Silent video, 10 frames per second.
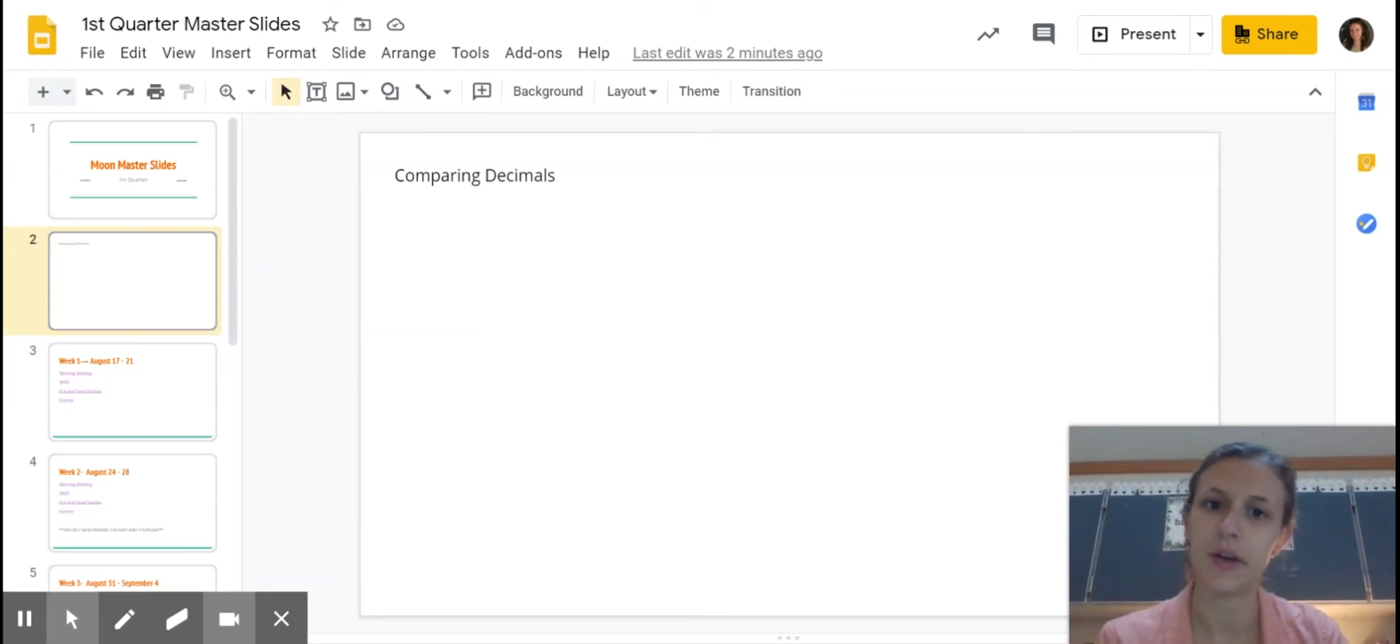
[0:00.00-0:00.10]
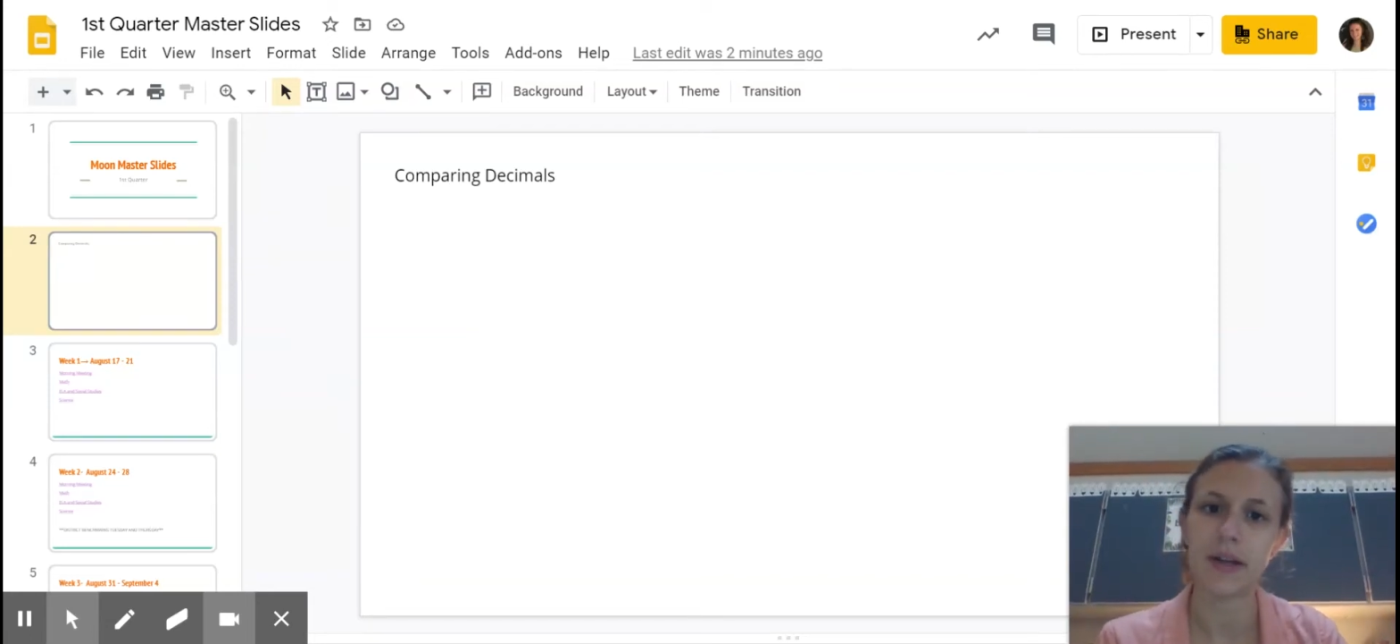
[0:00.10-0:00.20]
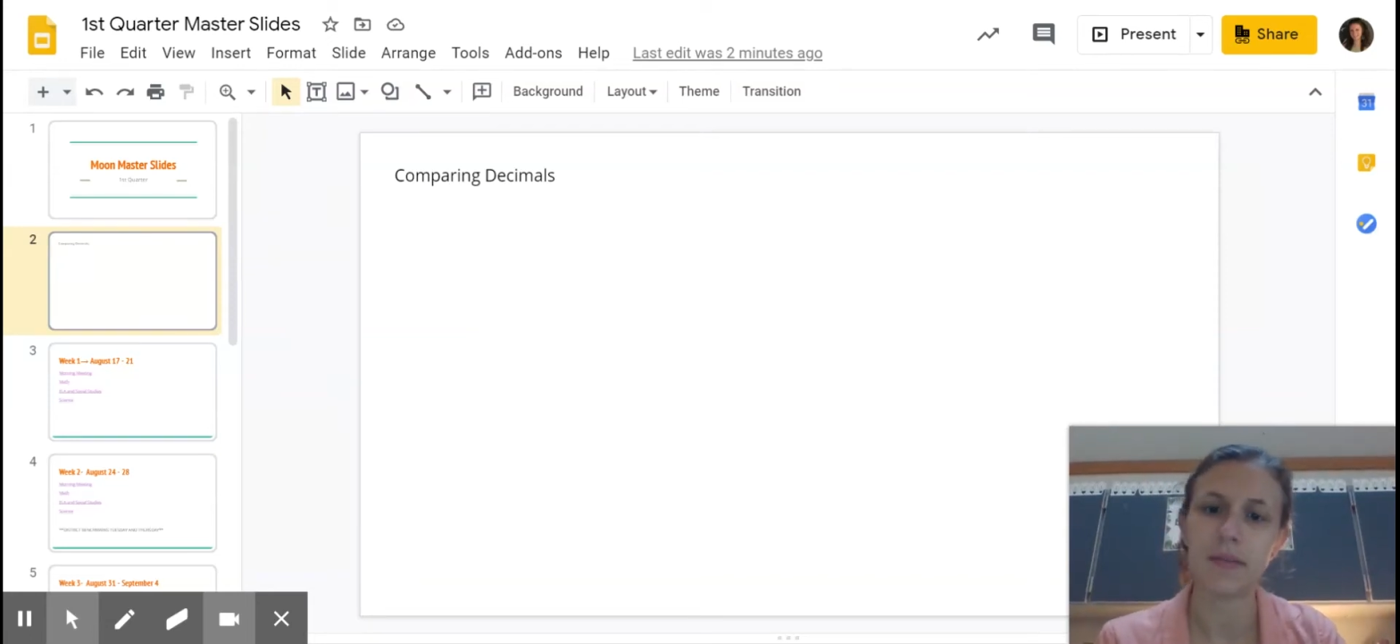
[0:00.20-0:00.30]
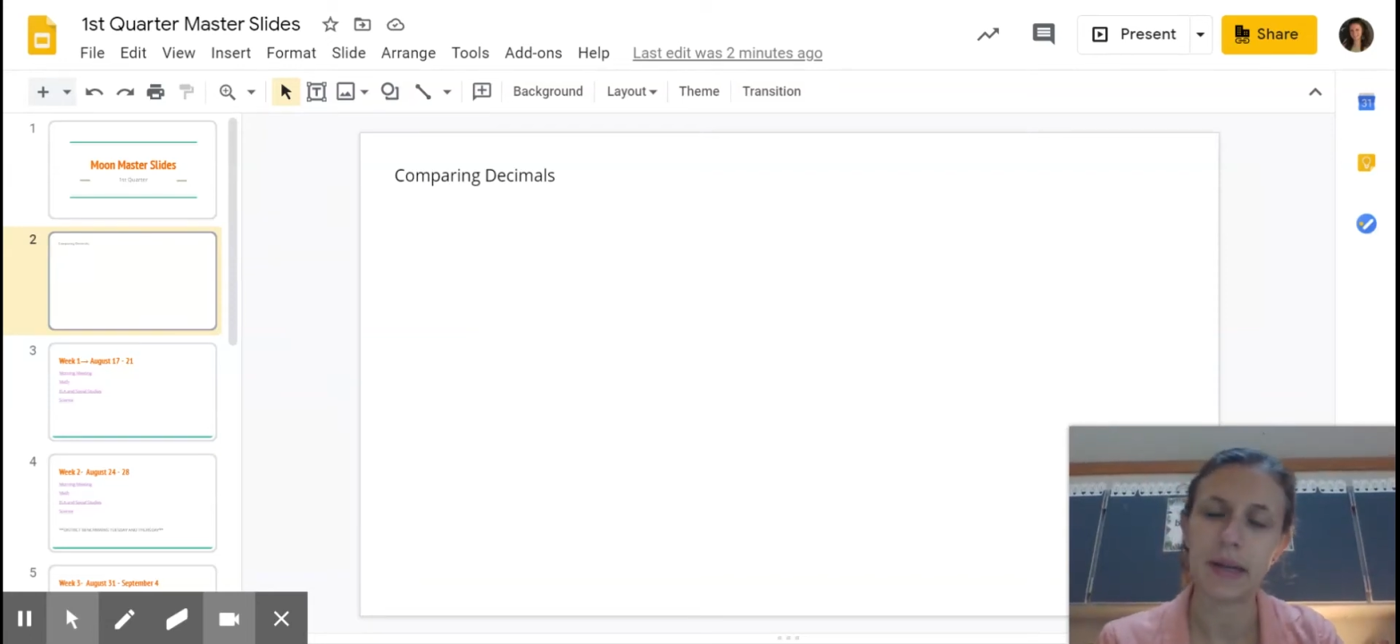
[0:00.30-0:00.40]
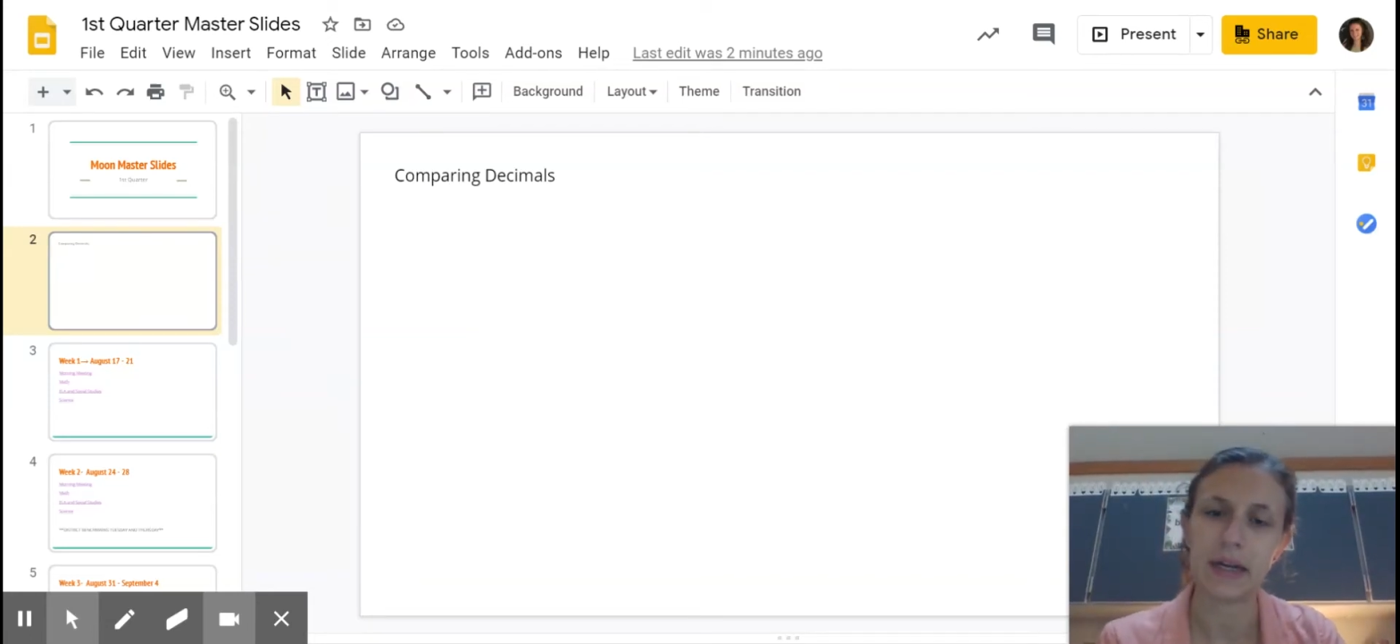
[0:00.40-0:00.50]
our
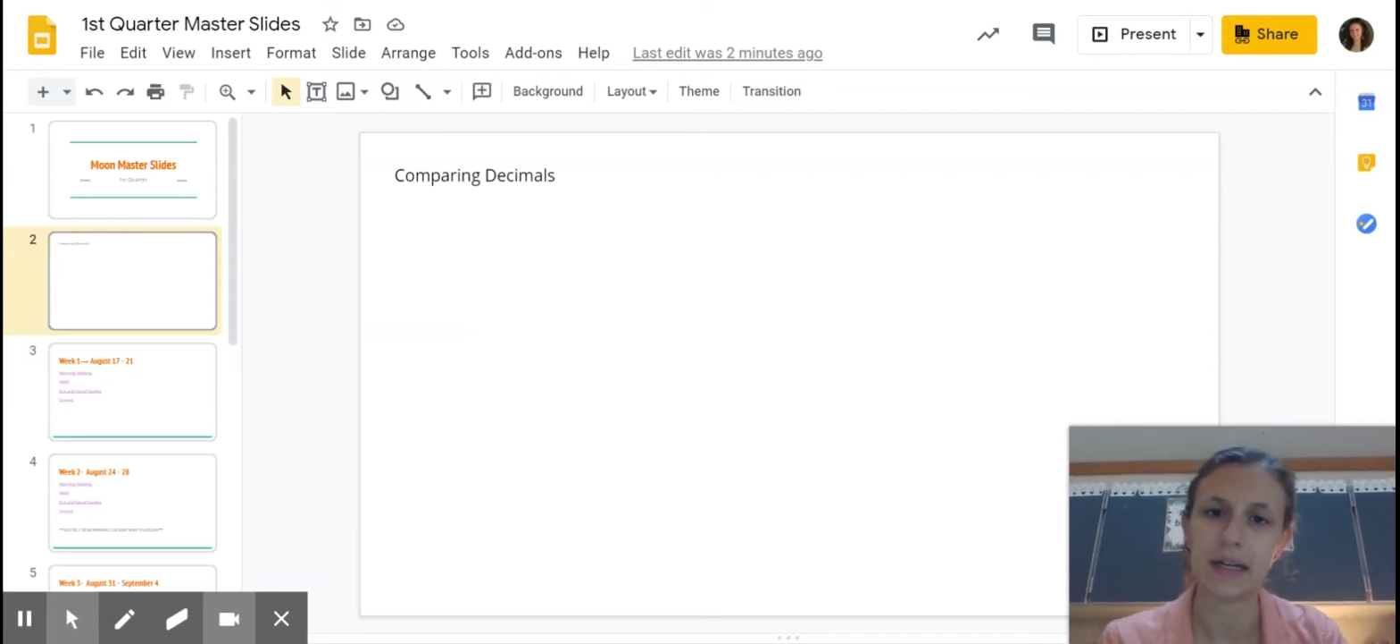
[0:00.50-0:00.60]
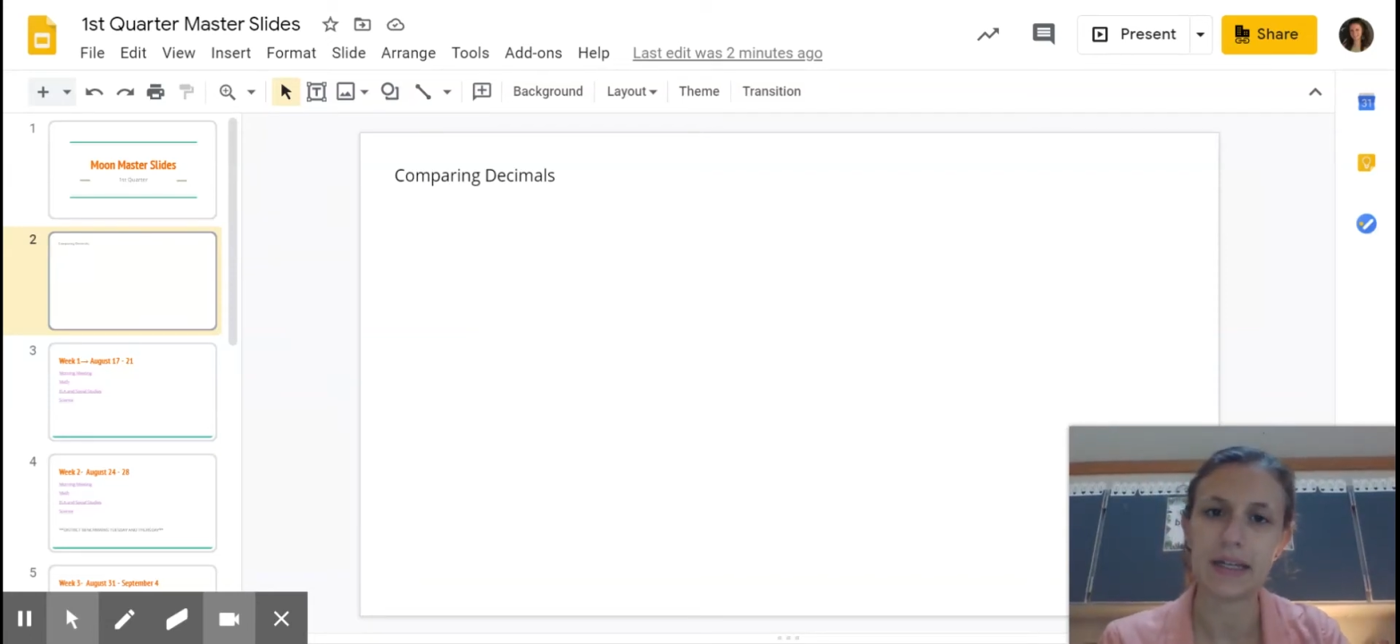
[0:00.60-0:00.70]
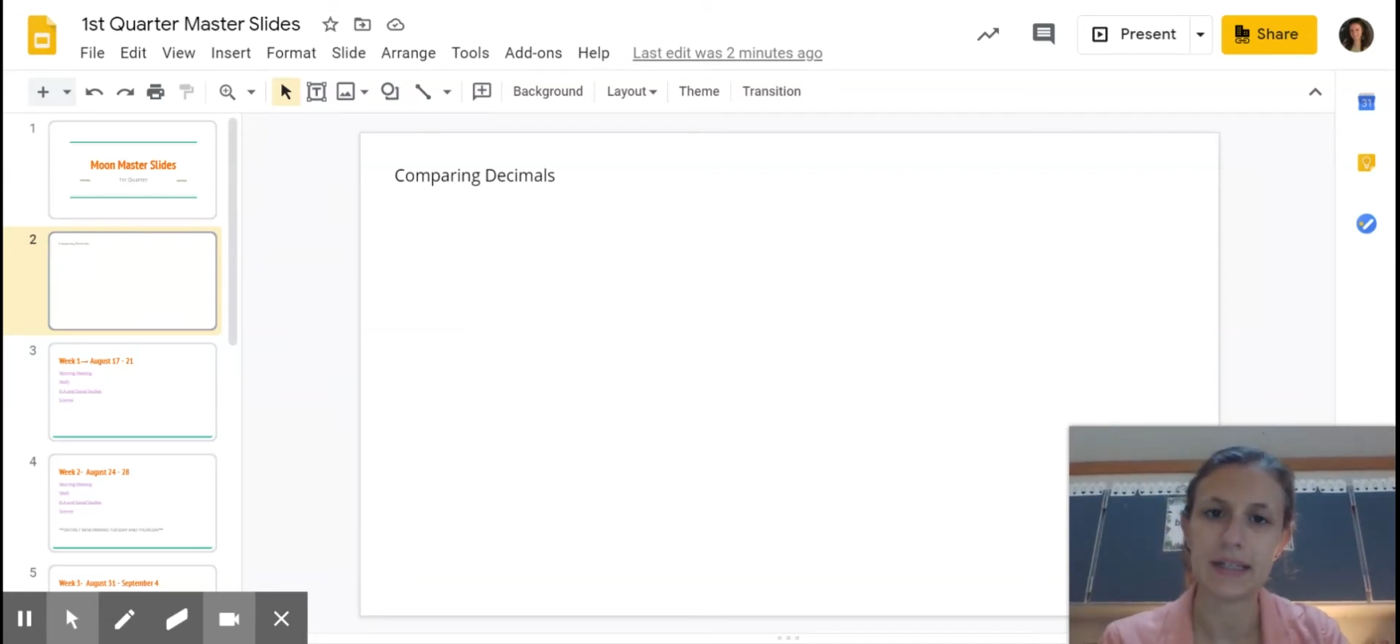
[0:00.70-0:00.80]
comparing